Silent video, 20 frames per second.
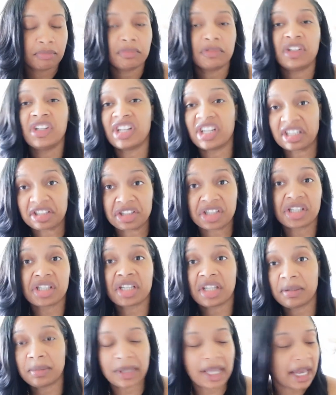yeah, just
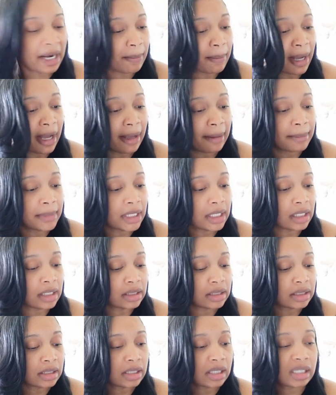keep that in mind
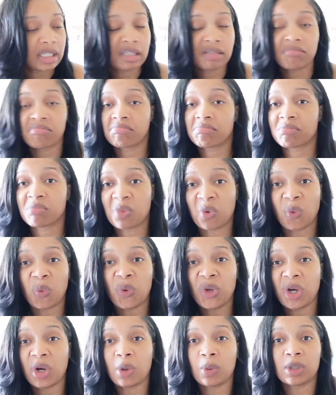because
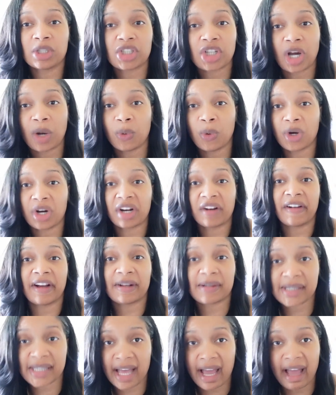we don't want y'all walking
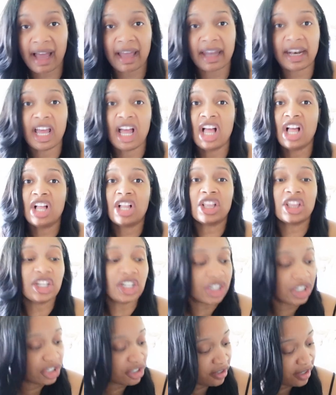outside
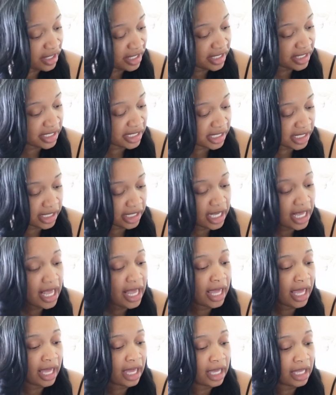looking crazy
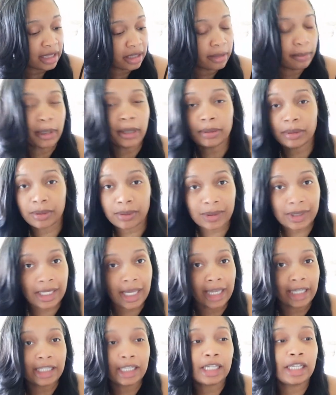and the bowls
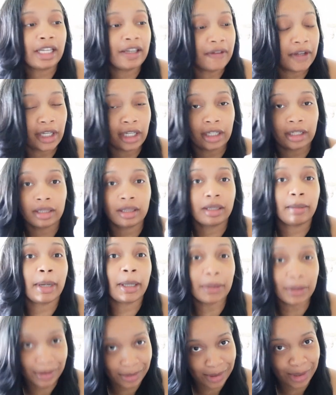ain't giving the
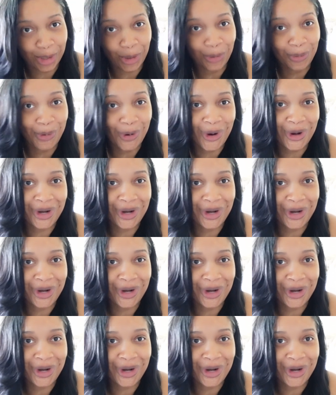bowls no more